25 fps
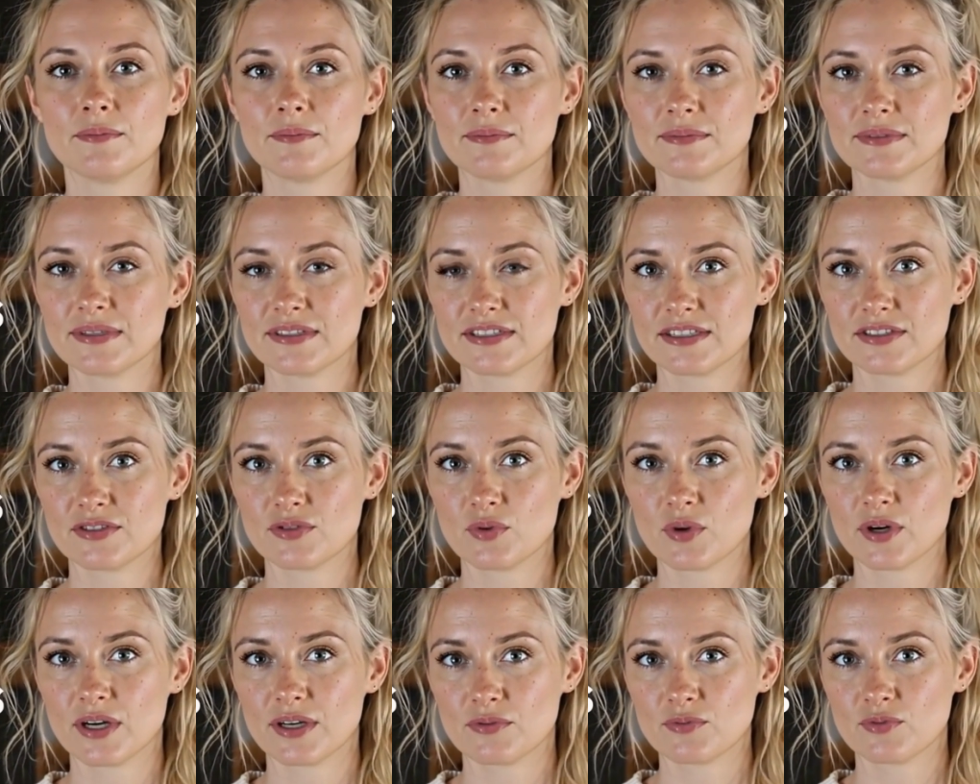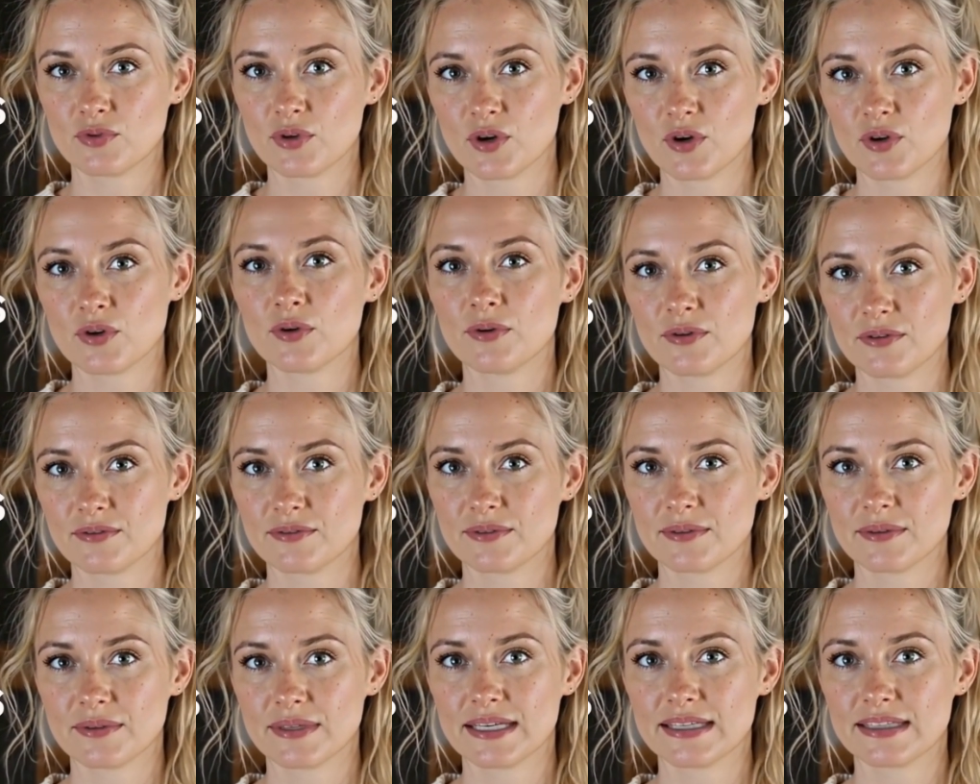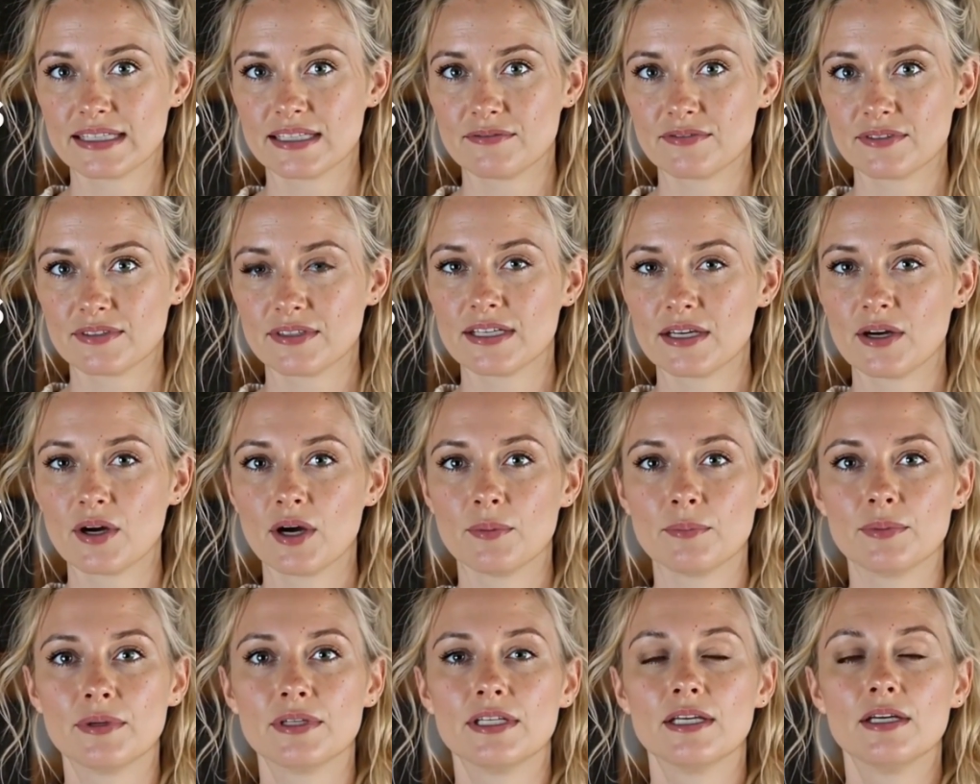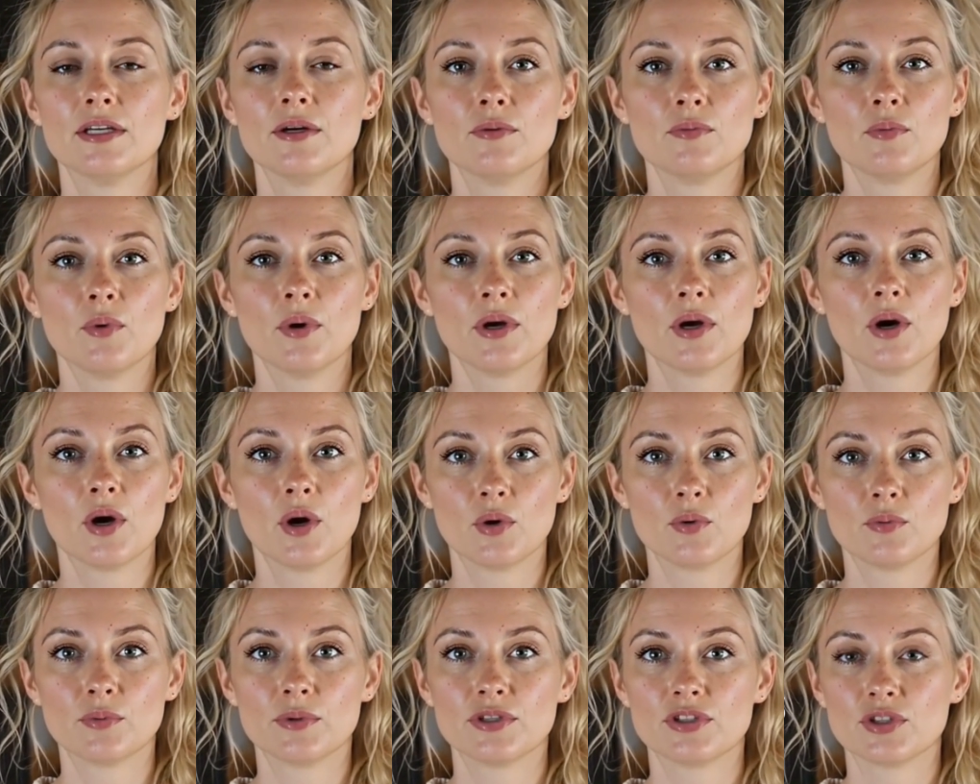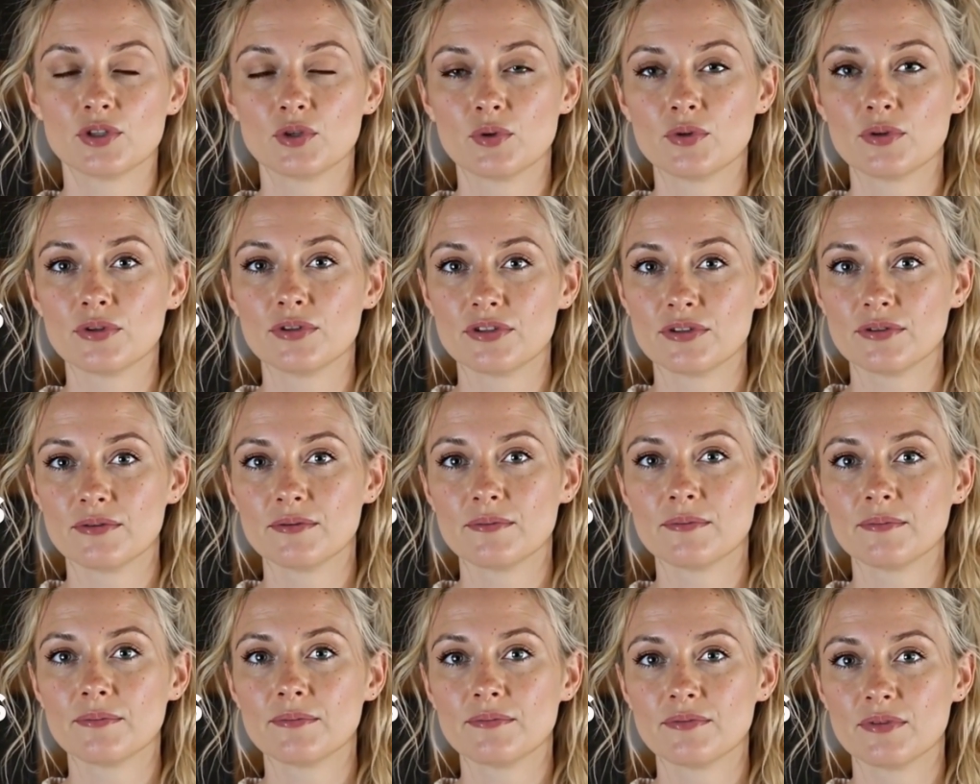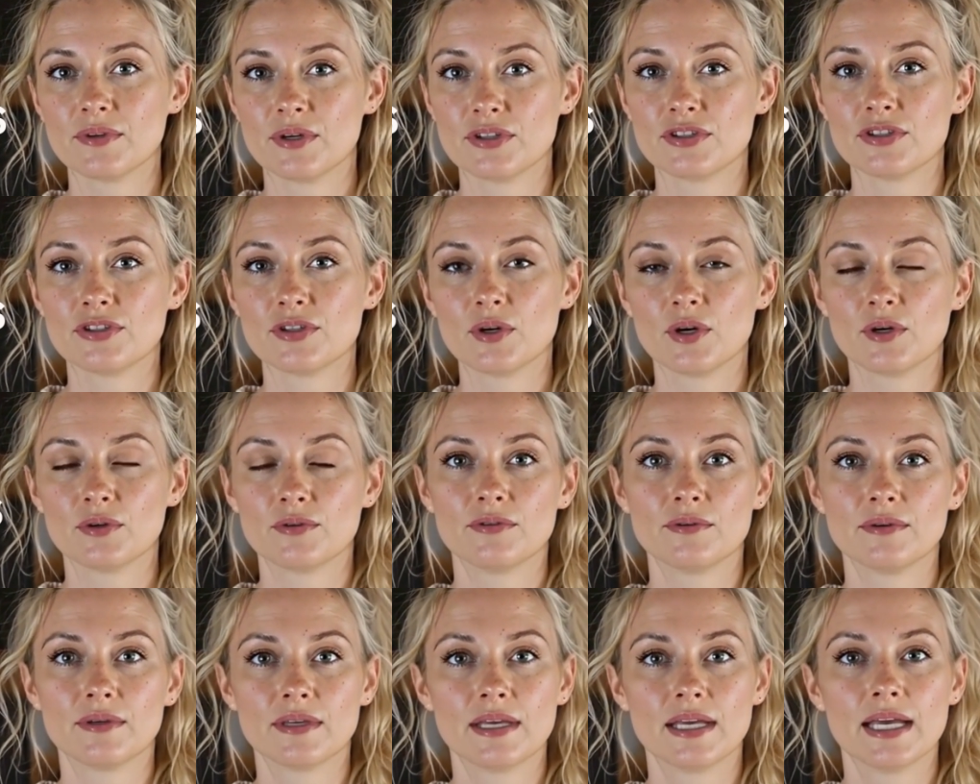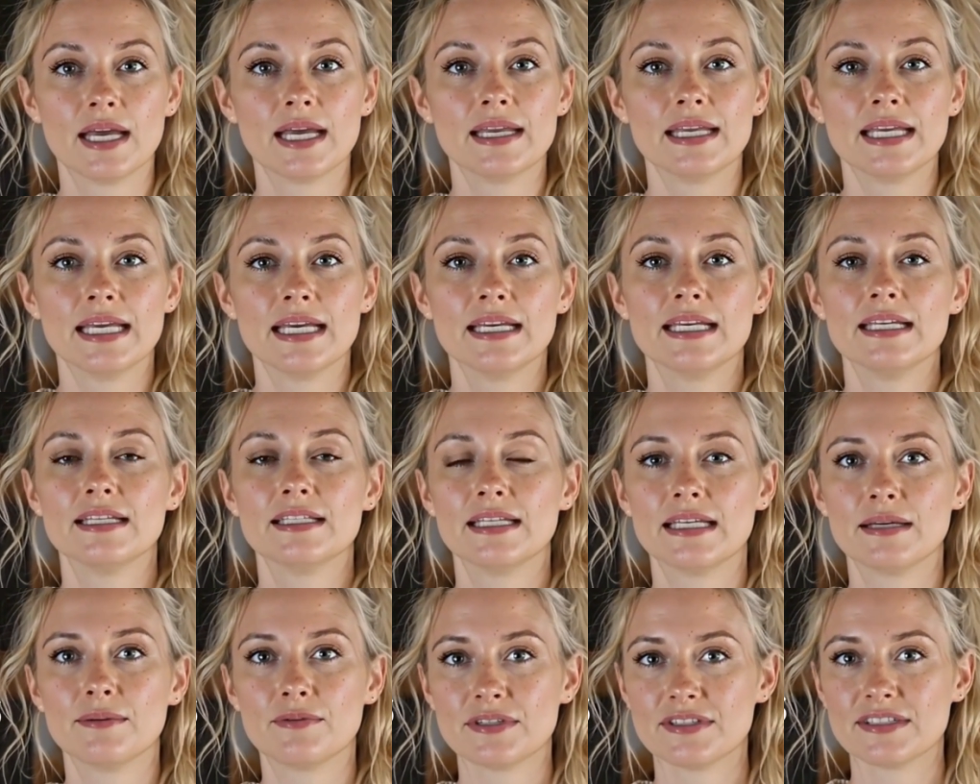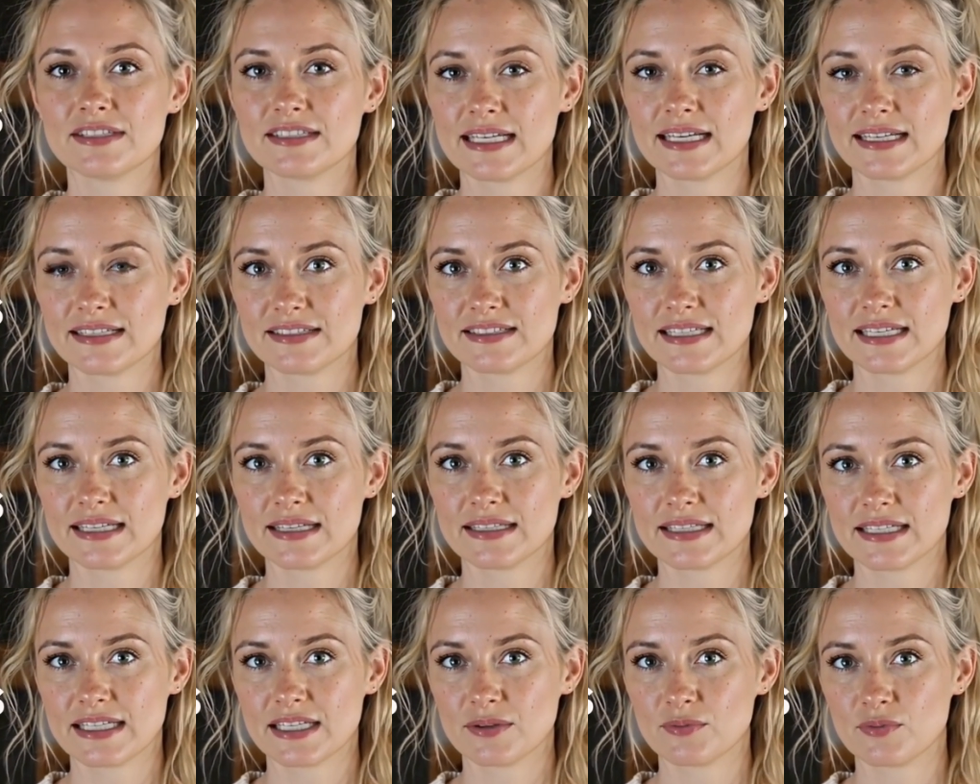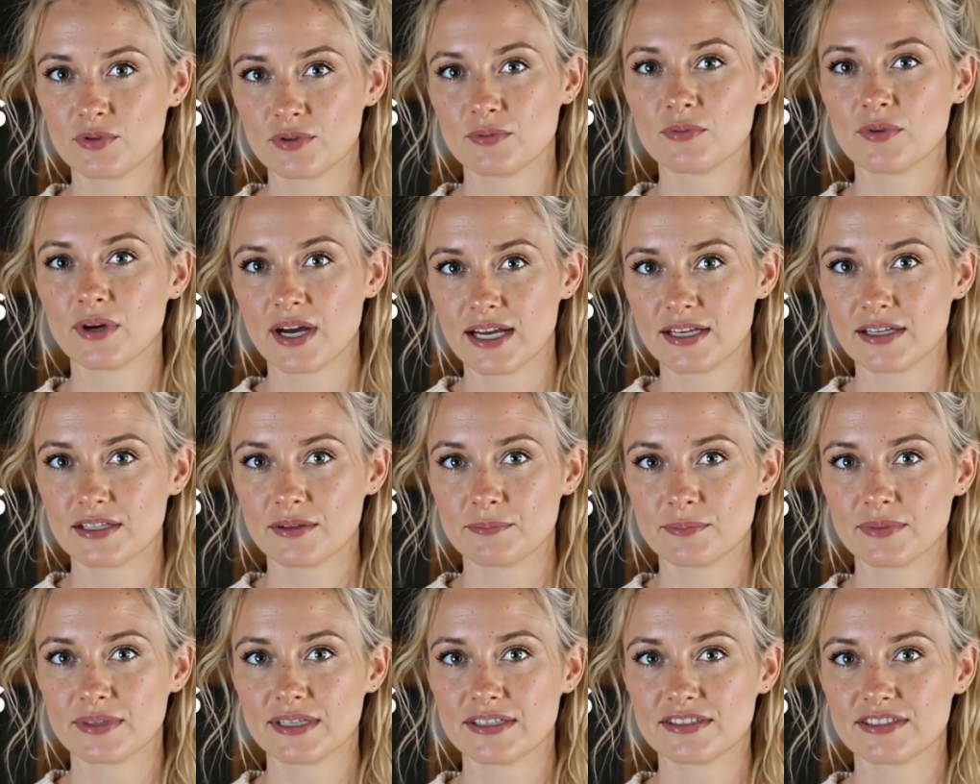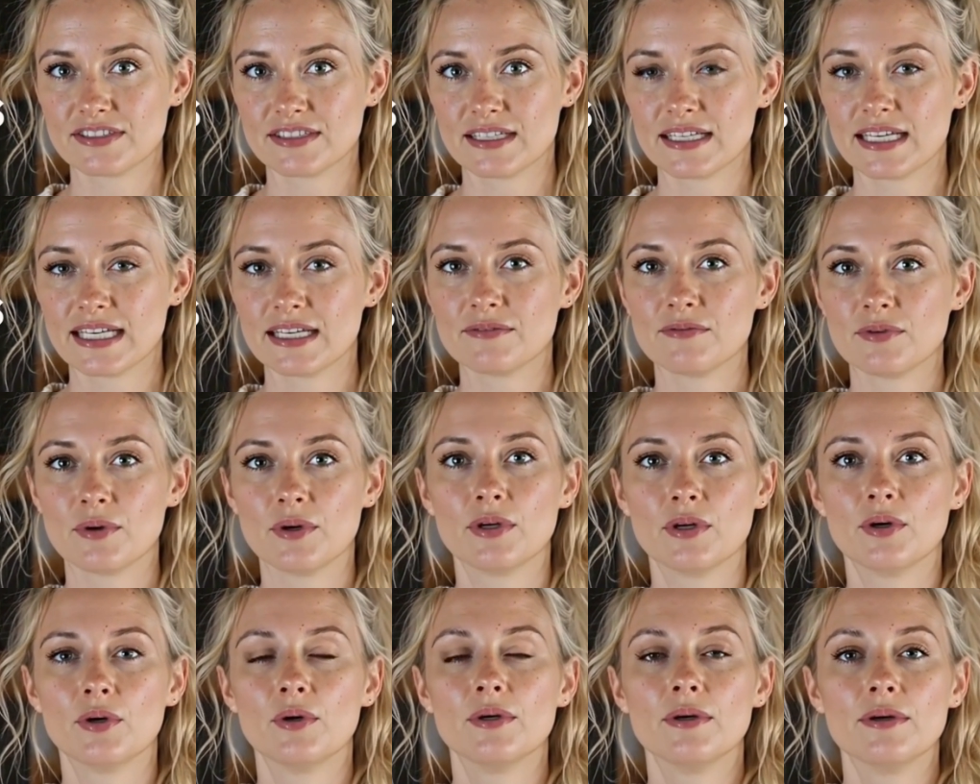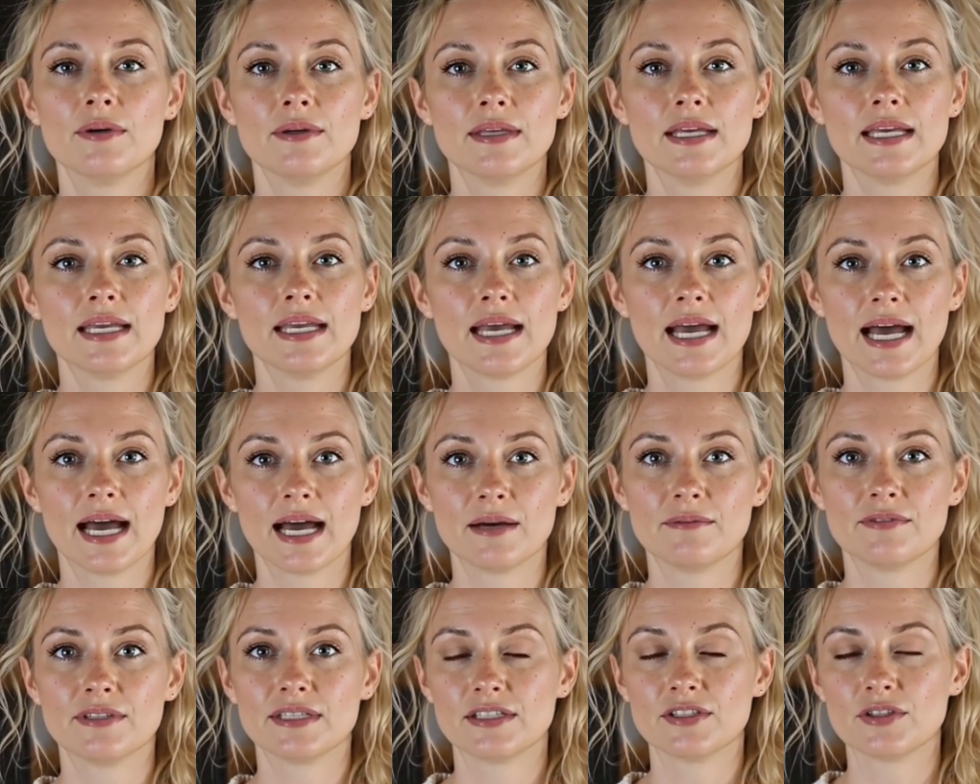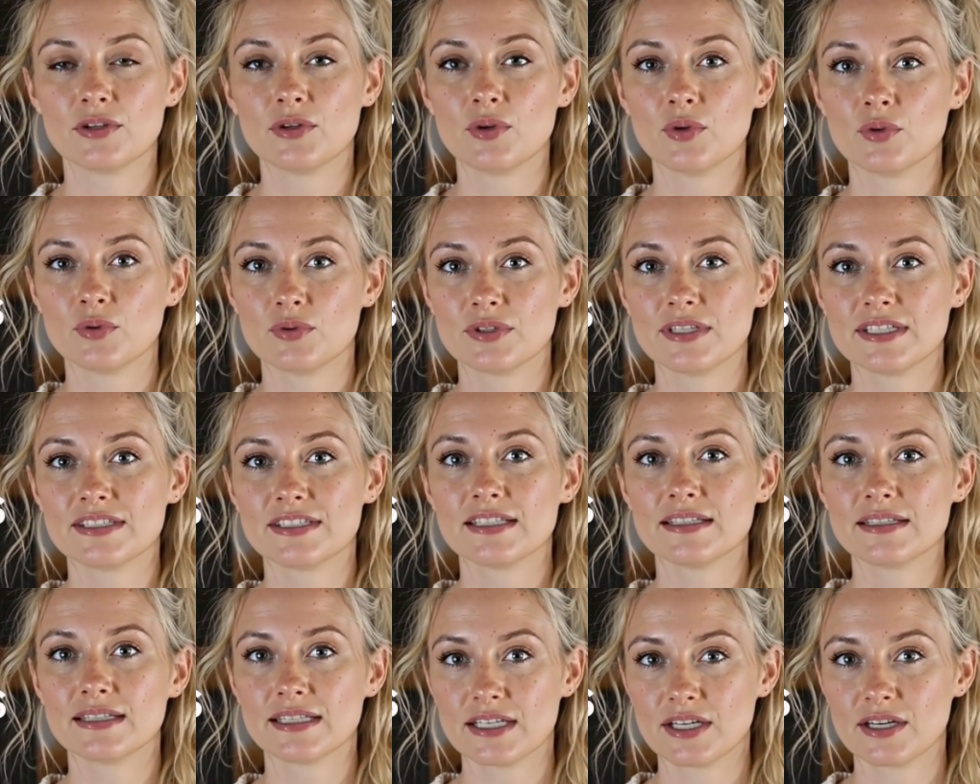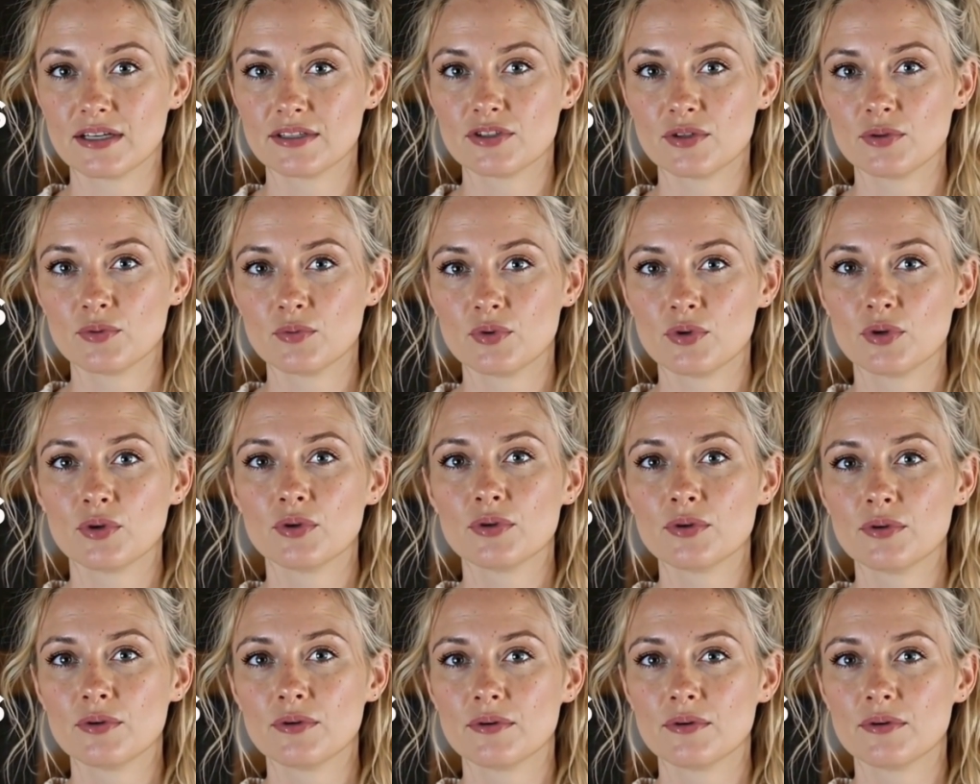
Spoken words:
This is quite wrong, and even the opposite of what Homer taught. First off, Achilles never says that he would rather be a slave on earth than have his glories in the underworld.